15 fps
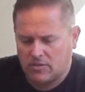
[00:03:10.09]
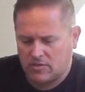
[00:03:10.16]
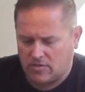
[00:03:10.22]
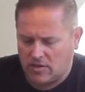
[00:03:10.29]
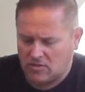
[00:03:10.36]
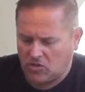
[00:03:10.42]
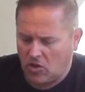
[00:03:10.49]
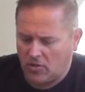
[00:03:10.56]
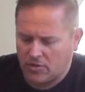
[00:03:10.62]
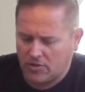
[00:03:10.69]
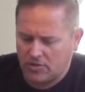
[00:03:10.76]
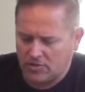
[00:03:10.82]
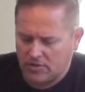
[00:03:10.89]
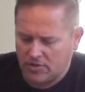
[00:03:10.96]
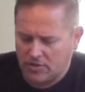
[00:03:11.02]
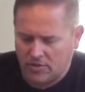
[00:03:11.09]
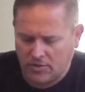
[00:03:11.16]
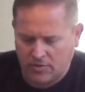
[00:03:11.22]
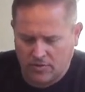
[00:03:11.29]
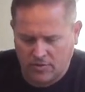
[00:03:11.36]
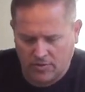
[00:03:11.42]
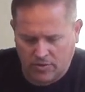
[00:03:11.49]
So that's all included
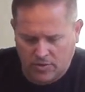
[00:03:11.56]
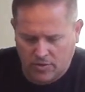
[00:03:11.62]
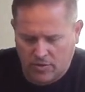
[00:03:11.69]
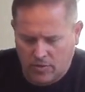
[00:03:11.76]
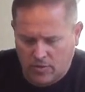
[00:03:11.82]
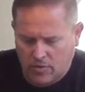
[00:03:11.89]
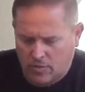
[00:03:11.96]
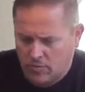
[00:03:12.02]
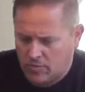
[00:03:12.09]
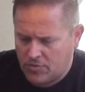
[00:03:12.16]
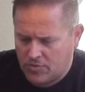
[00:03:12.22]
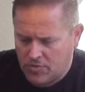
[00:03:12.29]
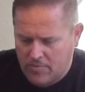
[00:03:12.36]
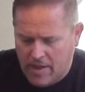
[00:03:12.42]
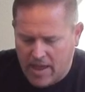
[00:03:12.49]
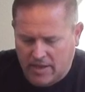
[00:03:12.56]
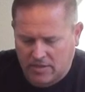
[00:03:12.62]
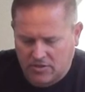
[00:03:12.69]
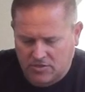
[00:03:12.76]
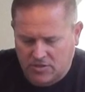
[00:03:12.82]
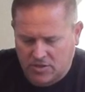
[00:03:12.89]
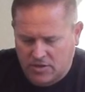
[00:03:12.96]
within the
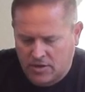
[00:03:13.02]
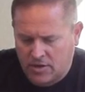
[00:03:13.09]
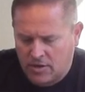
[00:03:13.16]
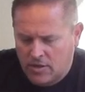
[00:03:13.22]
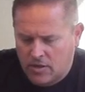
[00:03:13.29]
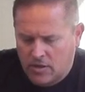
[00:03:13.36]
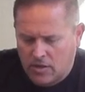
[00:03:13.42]
package there.